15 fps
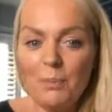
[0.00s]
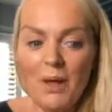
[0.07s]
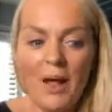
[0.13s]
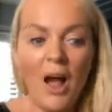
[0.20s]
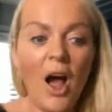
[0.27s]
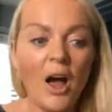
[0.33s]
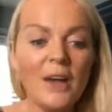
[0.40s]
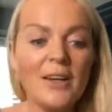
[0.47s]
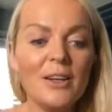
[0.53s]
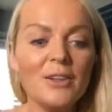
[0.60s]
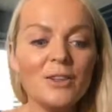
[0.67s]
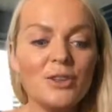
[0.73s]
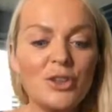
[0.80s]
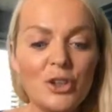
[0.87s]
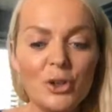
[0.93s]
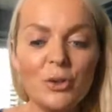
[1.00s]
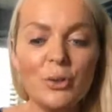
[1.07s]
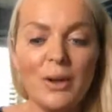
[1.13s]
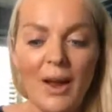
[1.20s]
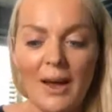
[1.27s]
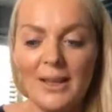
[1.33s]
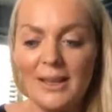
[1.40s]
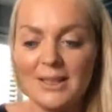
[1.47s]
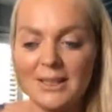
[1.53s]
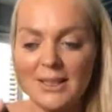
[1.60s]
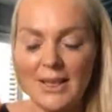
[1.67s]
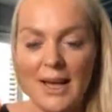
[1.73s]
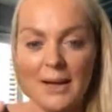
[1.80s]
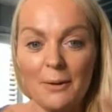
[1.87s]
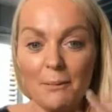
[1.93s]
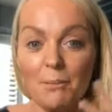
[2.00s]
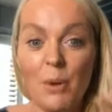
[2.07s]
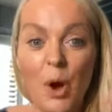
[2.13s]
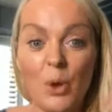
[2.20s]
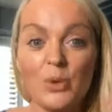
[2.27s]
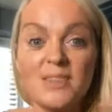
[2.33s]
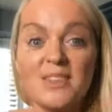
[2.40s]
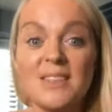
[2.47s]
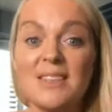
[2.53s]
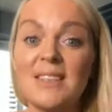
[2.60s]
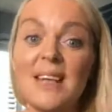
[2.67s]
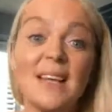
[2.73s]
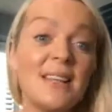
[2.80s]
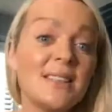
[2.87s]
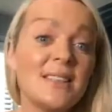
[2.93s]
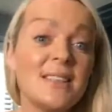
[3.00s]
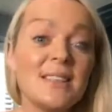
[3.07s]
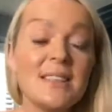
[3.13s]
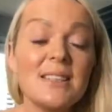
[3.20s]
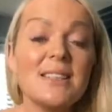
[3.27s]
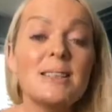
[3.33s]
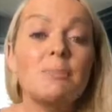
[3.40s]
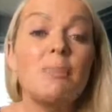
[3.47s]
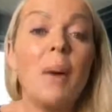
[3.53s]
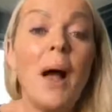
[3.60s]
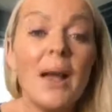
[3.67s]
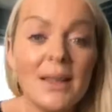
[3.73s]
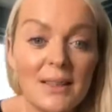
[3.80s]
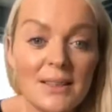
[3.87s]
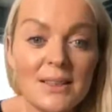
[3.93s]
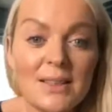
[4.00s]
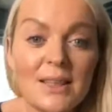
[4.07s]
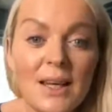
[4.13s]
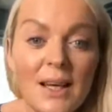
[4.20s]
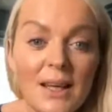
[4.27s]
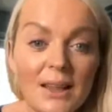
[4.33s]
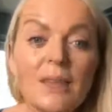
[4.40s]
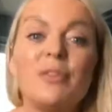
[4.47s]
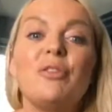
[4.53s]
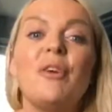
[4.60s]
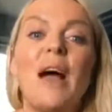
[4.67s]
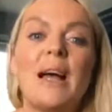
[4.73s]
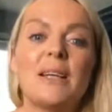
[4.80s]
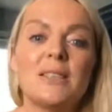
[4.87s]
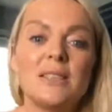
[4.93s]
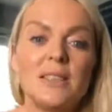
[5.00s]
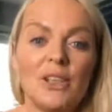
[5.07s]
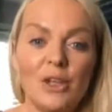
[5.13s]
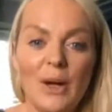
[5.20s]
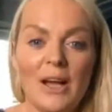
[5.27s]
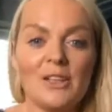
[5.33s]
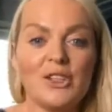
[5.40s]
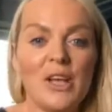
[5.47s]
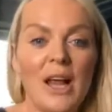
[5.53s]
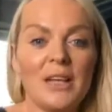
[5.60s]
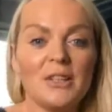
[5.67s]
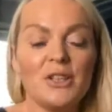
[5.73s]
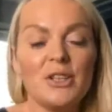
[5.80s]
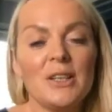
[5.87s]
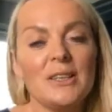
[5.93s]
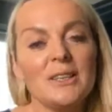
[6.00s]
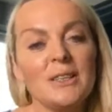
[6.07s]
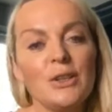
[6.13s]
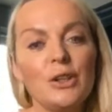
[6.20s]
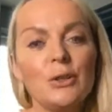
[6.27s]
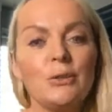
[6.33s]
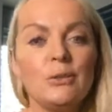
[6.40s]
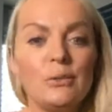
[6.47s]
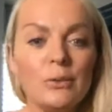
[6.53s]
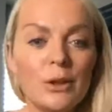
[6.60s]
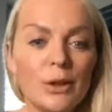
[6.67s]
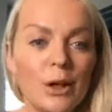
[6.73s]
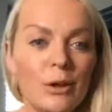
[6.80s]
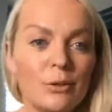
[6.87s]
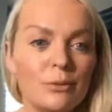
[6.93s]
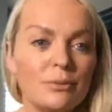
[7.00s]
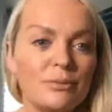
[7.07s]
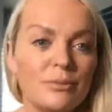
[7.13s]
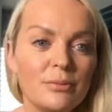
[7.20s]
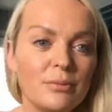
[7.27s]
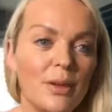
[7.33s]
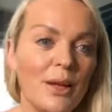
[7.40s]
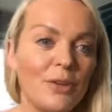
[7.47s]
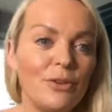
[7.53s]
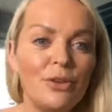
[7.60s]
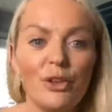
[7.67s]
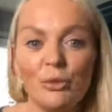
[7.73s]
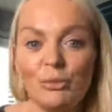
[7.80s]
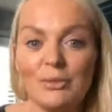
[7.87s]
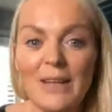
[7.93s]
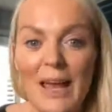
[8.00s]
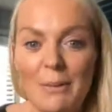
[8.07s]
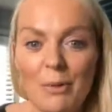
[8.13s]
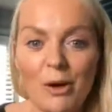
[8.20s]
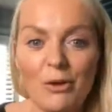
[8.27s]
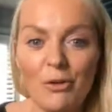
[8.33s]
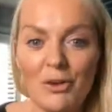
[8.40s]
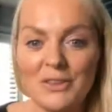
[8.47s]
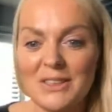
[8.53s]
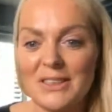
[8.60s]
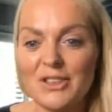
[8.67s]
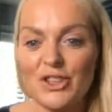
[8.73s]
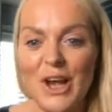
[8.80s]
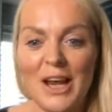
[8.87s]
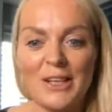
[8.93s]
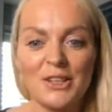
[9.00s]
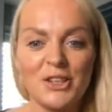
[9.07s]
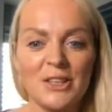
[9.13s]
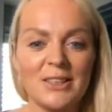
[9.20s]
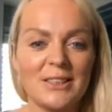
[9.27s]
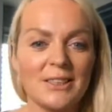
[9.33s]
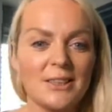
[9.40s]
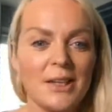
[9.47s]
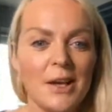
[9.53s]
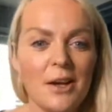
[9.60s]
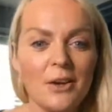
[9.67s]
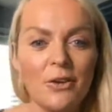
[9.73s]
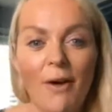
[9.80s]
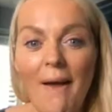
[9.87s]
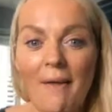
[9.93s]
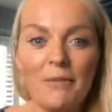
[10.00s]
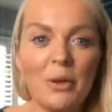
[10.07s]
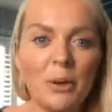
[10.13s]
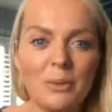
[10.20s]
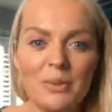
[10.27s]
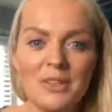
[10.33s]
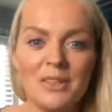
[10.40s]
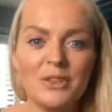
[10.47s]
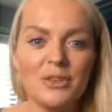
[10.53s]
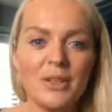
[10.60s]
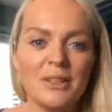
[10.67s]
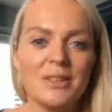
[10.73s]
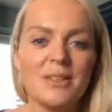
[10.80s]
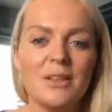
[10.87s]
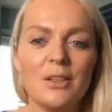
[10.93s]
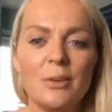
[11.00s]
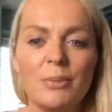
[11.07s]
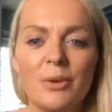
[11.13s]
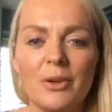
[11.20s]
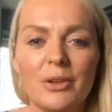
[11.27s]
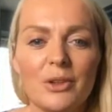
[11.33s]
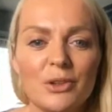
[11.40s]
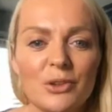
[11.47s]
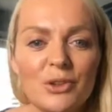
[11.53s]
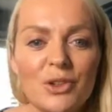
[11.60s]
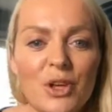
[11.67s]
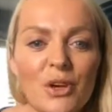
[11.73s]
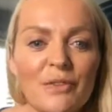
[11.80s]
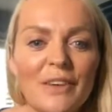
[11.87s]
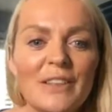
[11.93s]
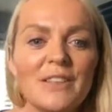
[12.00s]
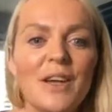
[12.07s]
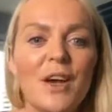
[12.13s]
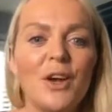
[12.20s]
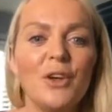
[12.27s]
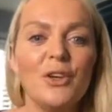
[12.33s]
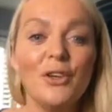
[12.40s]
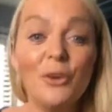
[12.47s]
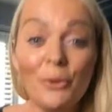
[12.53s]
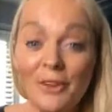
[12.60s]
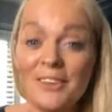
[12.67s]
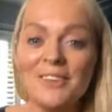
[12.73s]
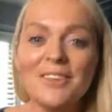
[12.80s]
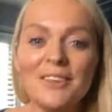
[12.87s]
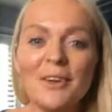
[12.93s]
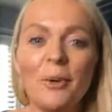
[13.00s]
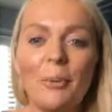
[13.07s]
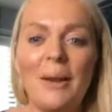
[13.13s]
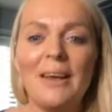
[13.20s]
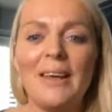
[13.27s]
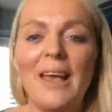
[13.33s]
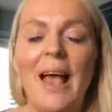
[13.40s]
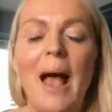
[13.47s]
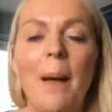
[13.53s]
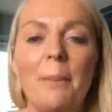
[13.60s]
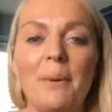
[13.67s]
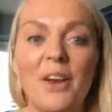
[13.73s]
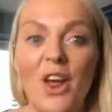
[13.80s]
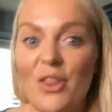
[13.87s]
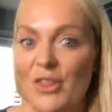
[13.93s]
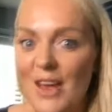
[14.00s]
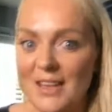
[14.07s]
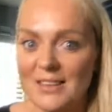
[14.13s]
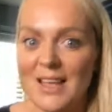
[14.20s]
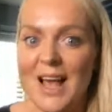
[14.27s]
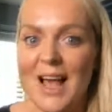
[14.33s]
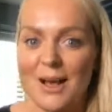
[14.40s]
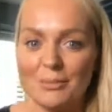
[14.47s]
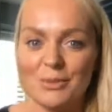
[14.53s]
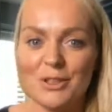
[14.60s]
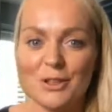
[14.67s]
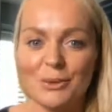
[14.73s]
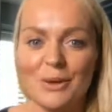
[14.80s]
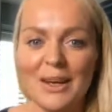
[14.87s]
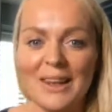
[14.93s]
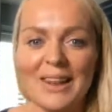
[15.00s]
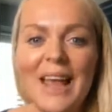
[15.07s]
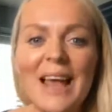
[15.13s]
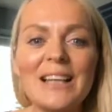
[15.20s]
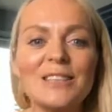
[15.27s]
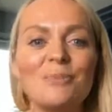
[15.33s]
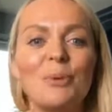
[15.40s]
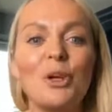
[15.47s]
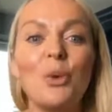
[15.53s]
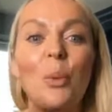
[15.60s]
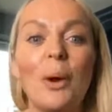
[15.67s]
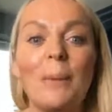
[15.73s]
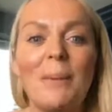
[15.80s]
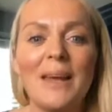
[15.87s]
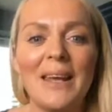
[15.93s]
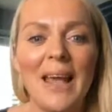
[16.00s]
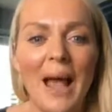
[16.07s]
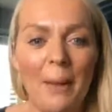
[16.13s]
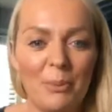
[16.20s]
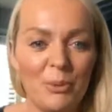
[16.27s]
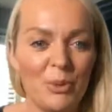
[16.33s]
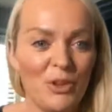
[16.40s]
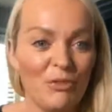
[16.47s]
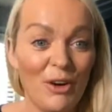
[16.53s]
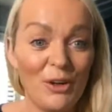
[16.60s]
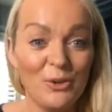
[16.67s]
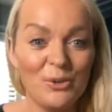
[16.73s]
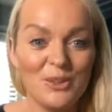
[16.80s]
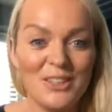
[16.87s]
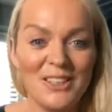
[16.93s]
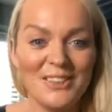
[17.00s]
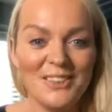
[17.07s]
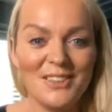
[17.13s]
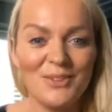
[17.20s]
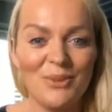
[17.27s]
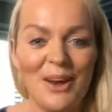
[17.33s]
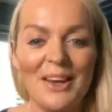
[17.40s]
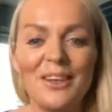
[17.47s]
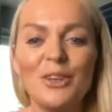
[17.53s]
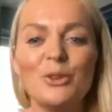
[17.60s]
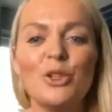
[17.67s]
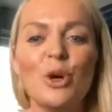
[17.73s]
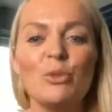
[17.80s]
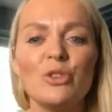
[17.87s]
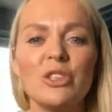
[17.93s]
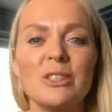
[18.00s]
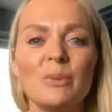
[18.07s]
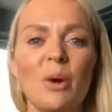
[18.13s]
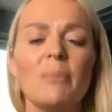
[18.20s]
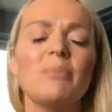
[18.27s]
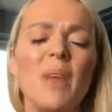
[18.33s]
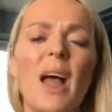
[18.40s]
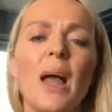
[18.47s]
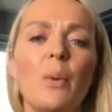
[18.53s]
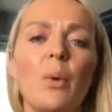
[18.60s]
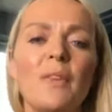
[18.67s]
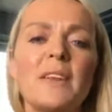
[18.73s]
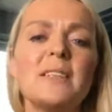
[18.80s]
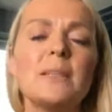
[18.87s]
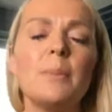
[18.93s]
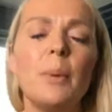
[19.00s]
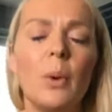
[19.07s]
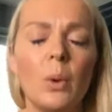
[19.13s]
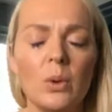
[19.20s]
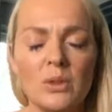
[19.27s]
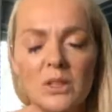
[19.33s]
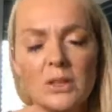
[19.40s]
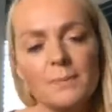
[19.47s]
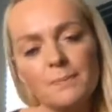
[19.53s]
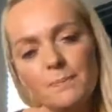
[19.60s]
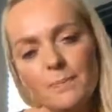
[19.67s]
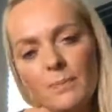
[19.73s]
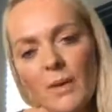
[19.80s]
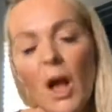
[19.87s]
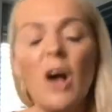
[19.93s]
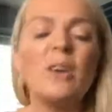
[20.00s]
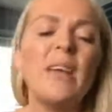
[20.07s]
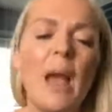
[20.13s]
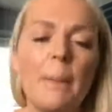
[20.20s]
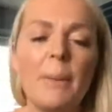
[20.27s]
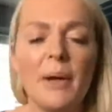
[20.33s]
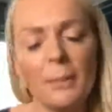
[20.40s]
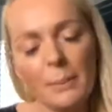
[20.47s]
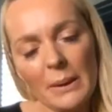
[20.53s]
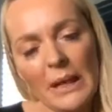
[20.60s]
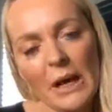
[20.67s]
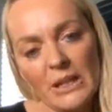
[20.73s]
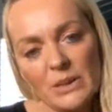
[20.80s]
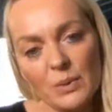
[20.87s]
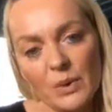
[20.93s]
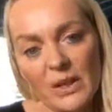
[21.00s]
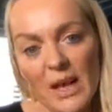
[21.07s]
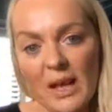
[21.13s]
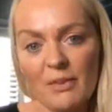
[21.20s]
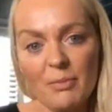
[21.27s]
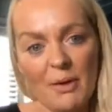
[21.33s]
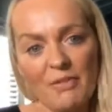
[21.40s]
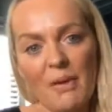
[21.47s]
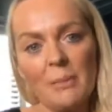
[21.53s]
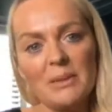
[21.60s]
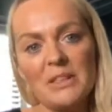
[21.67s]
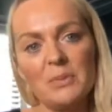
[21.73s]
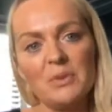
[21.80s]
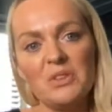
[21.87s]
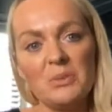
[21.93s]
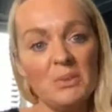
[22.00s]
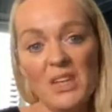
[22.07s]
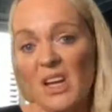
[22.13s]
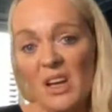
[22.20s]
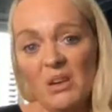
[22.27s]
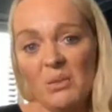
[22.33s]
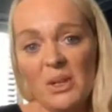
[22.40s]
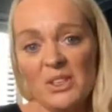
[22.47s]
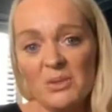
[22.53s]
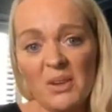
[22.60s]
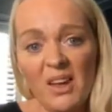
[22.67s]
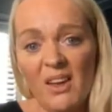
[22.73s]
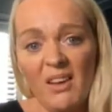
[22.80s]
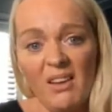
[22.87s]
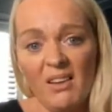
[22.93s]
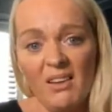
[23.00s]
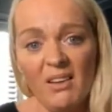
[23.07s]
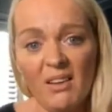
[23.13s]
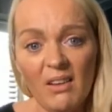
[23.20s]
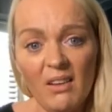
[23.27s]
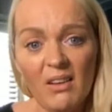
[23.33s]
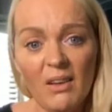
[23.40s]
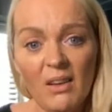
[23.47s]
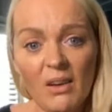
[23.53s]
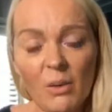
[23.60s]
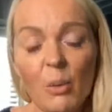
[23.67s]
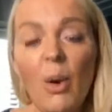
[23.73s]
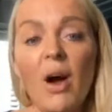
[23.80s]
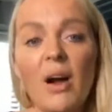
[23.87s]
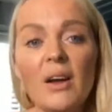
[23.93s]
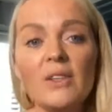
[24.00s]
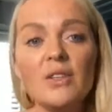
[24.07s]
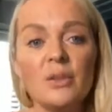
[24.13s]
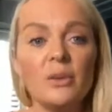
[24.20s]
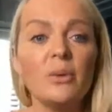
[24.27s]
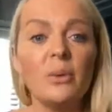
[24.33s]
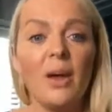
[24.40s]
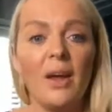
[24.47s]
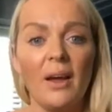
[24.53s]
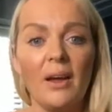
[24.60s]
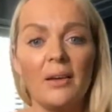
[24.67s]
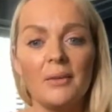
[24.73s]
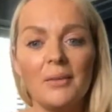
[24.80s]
I do like to post and say, listen, despite the fact that you had challenges and you came across these challenges and not everyone was interested in your product or service, you can still make it happen. And that is absolutely the case, but you want to make it happen with the right audience, right? You don't just want, I want their support. Oh yeah, but it'd be nice, wouldn't it, if my family supported me? No, why do you care? Why do you care?